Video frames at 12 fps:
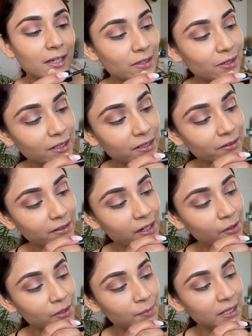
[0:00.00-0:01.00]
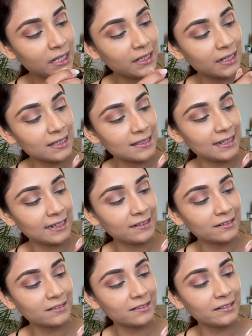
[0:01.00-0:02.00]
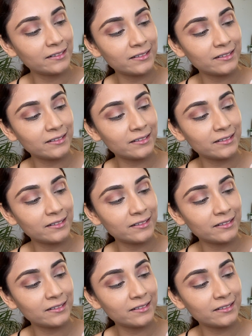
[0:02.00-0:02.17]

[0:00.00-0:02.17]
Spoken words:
So it turned out to be this, like a